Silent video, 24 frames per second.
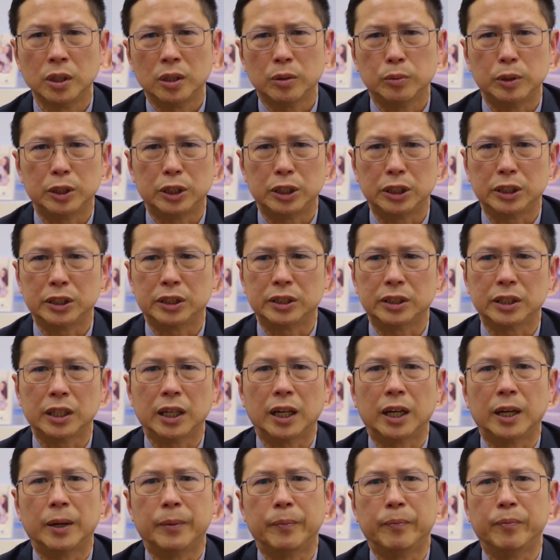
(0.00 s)
which is
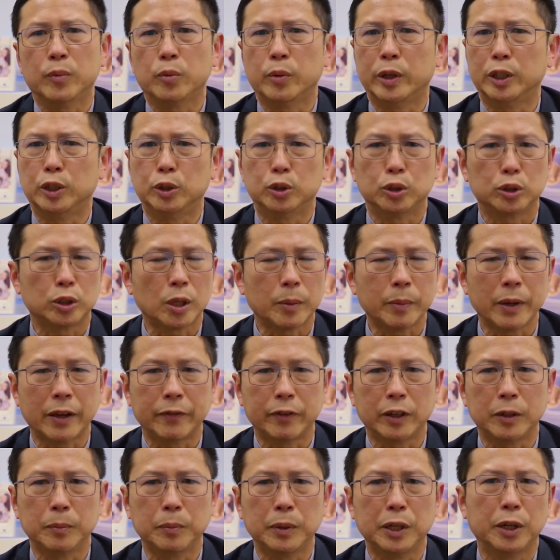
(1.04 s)
um, when you stop
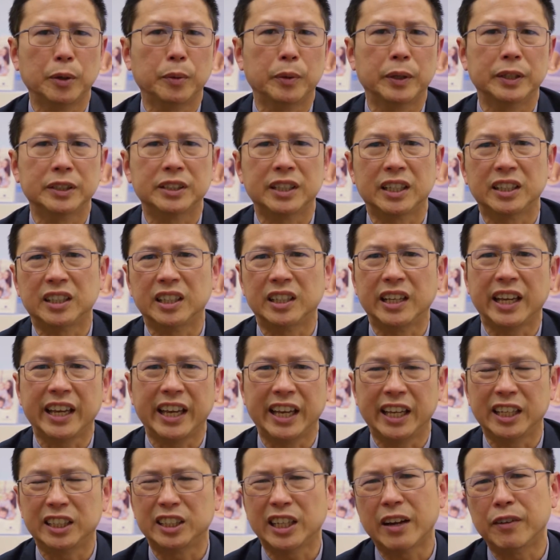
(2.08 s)
having periods at the age,